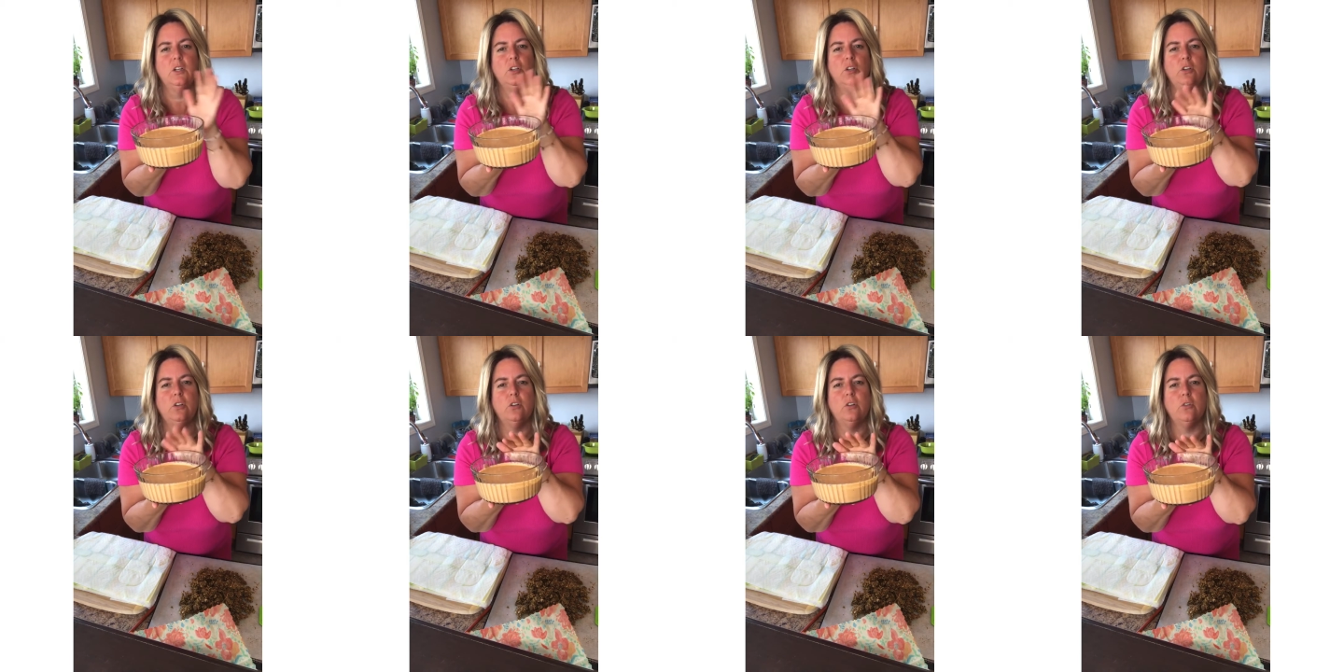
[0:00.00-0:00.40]

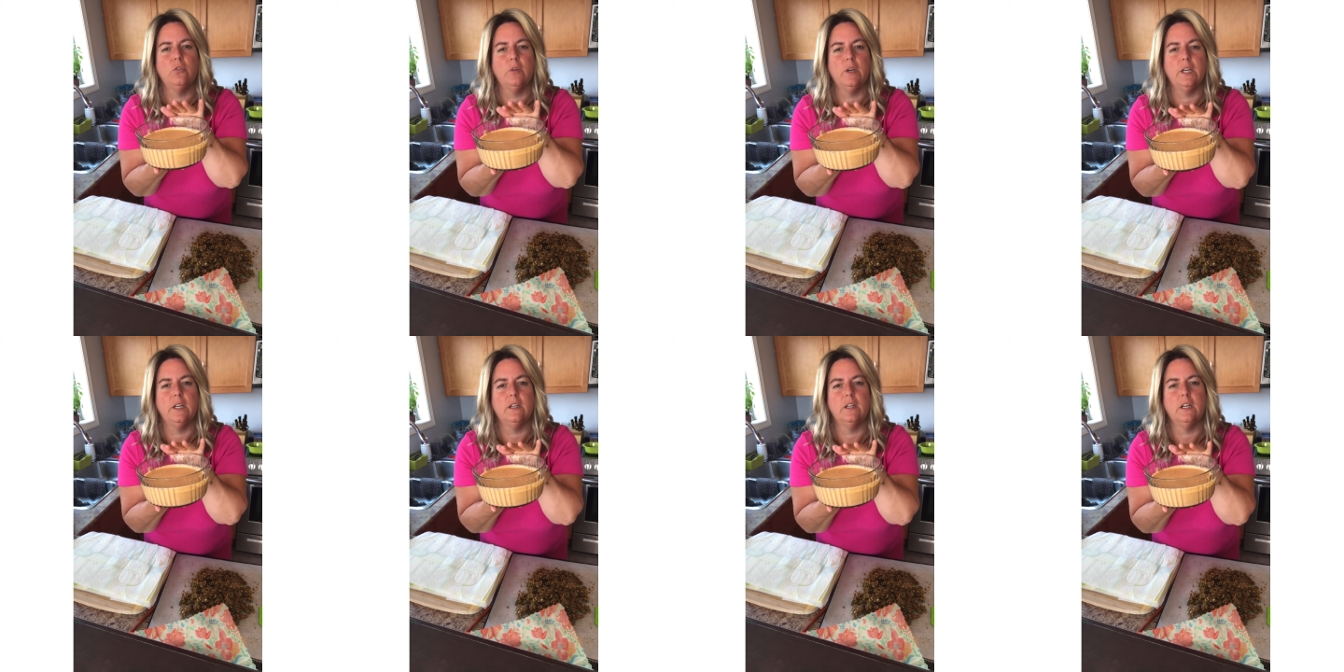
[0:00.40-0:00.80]
you
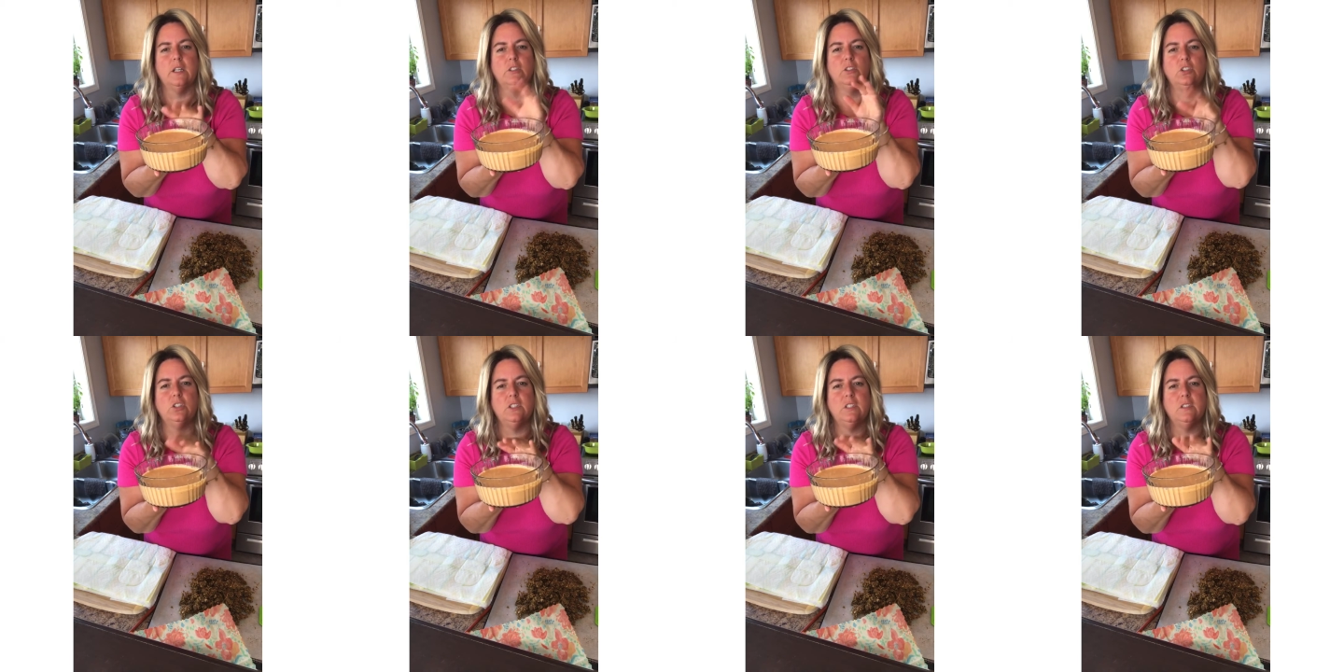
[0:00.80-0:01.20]
create a
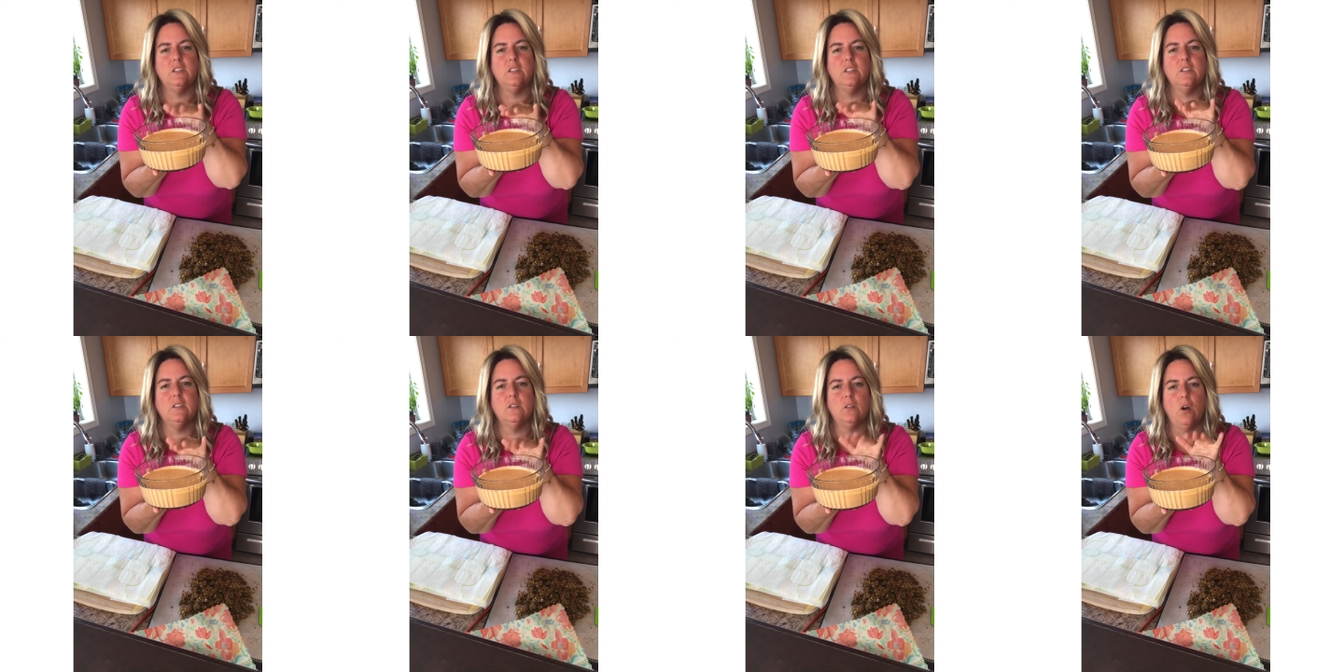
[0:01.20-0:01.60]

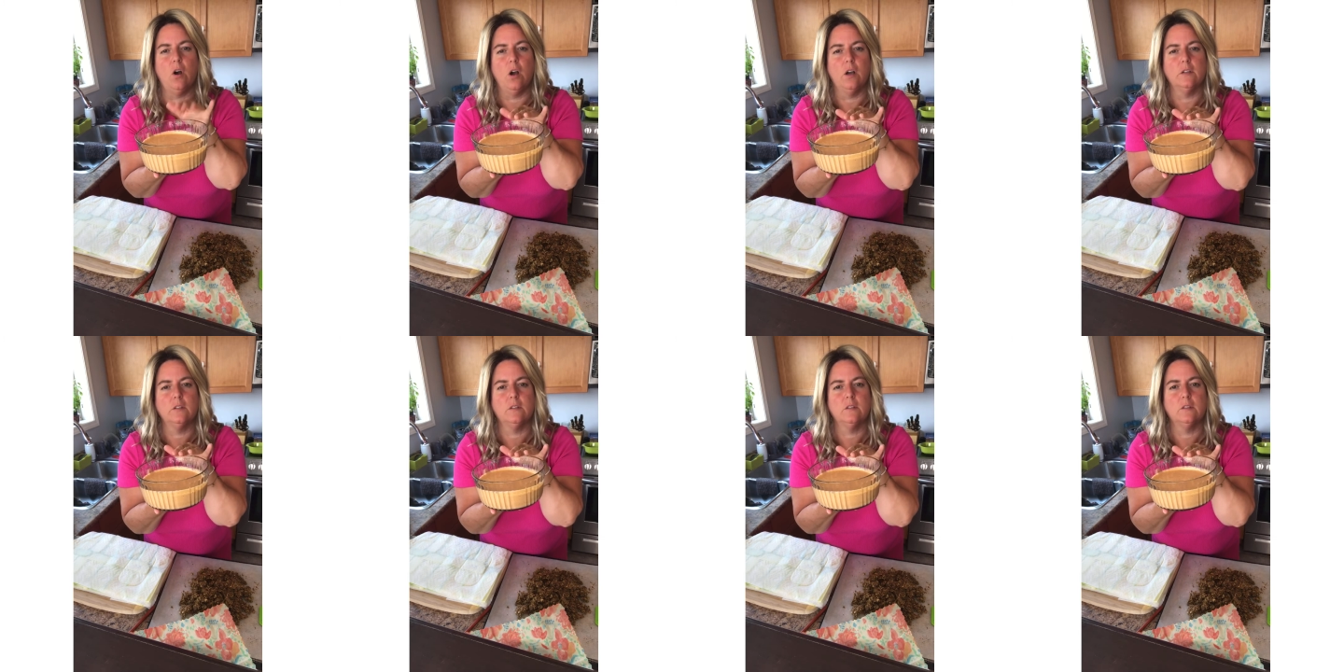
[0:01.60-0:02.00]
cheesy
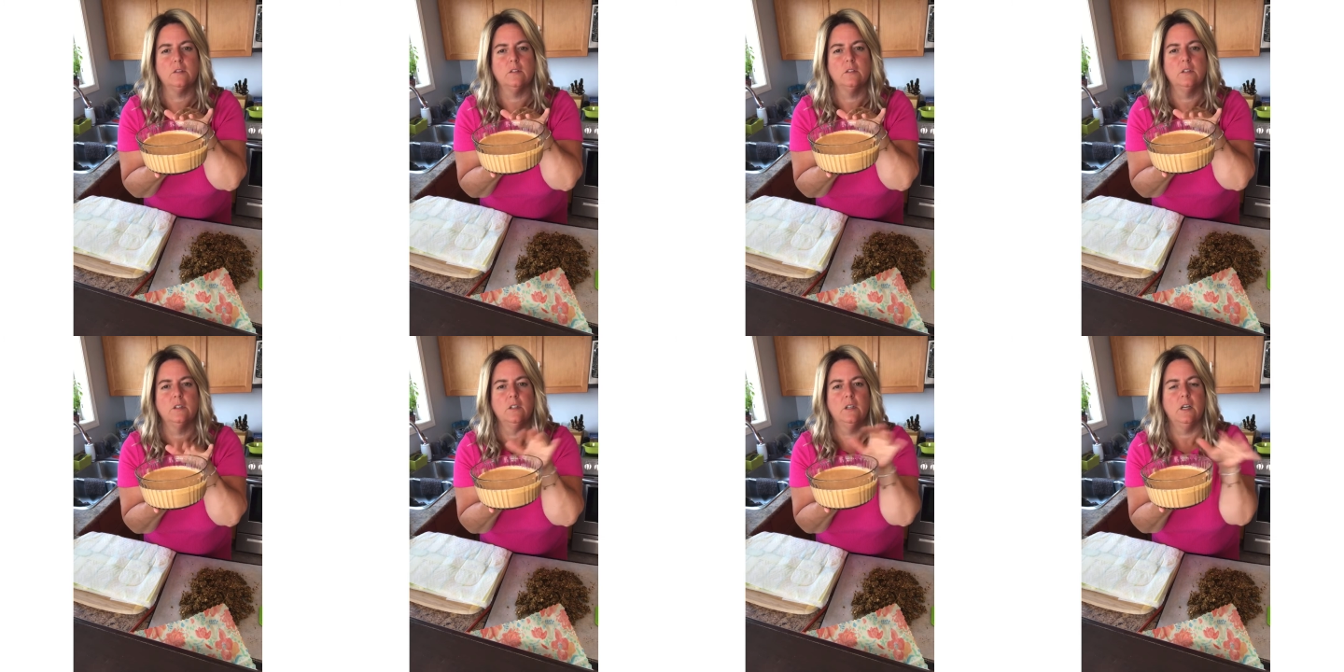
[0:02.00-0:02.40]
sauce,
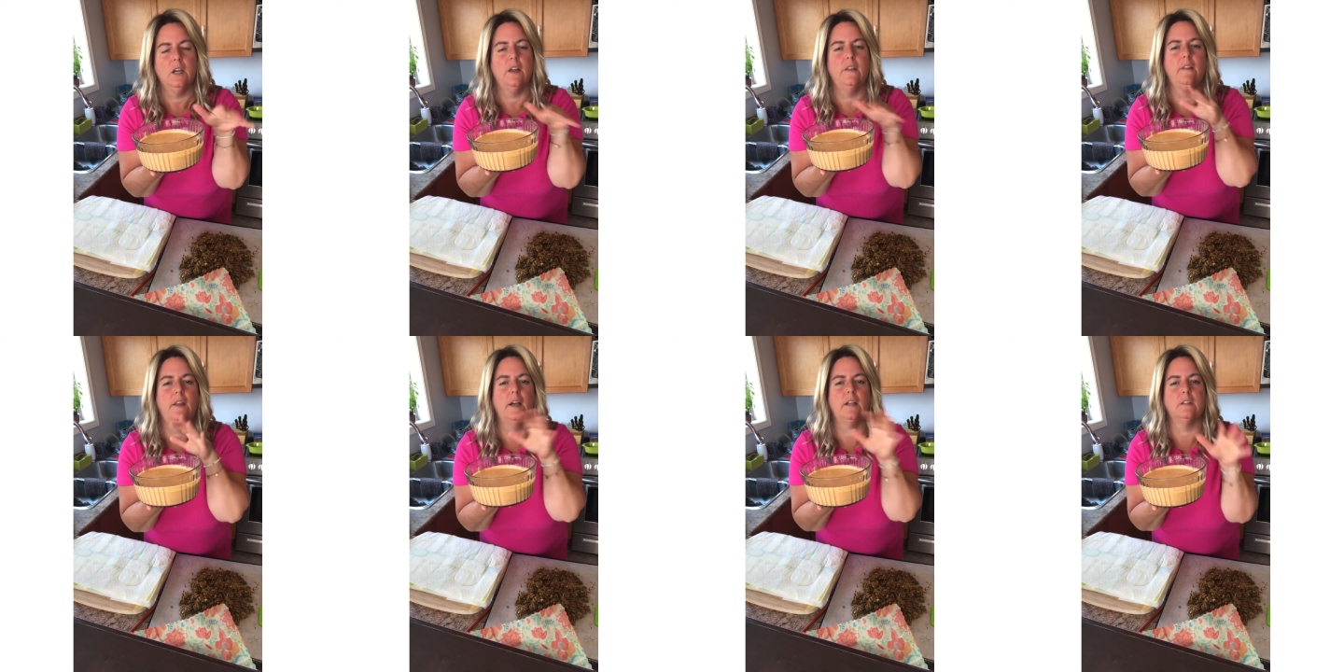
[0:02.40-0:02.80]

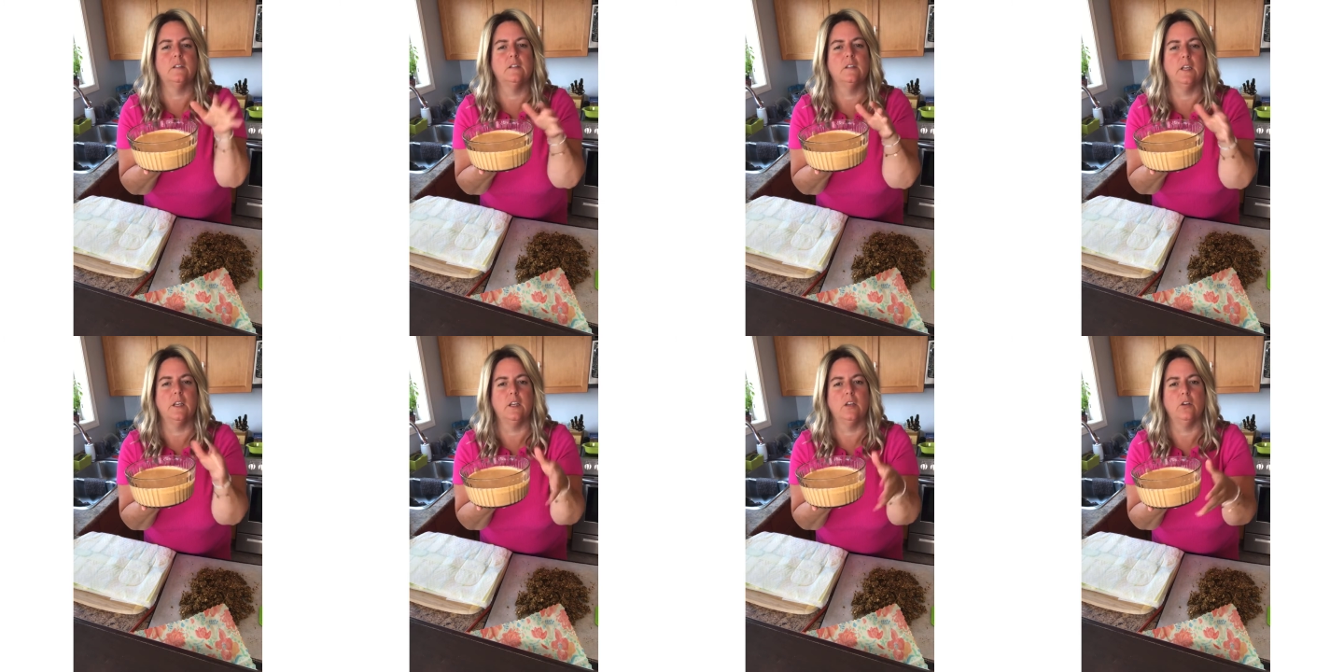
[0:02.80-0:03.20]
and that's
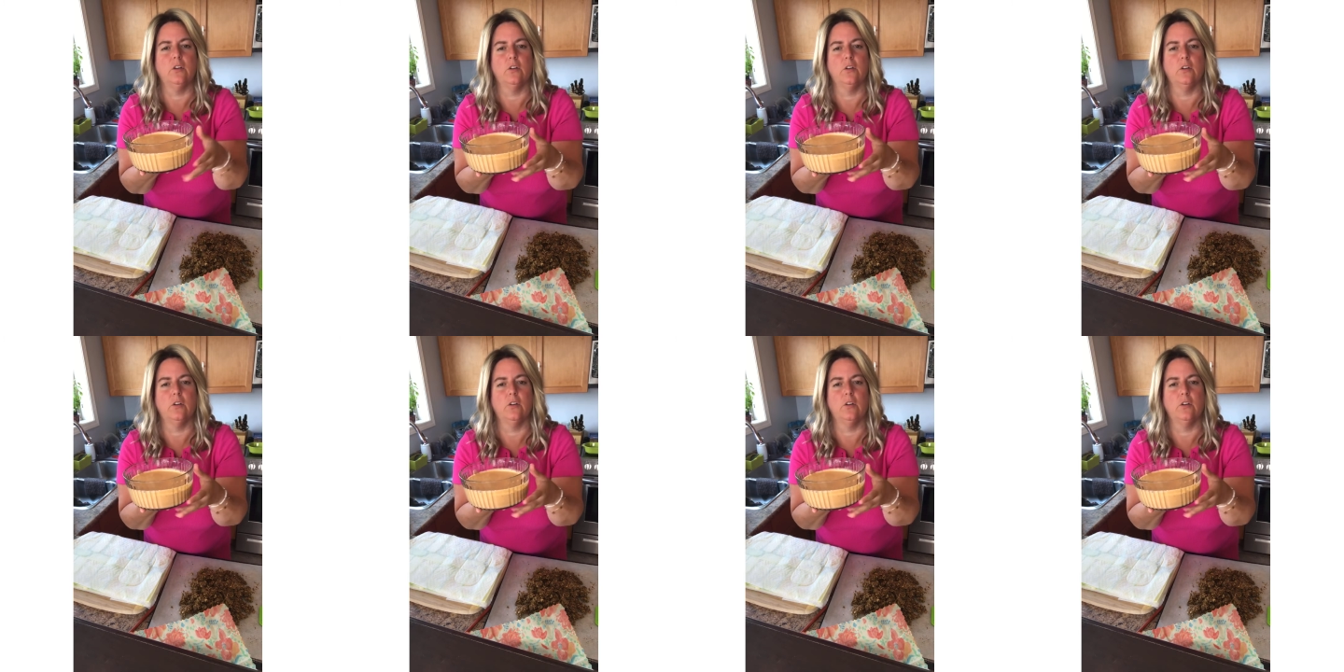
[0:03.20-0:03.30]
like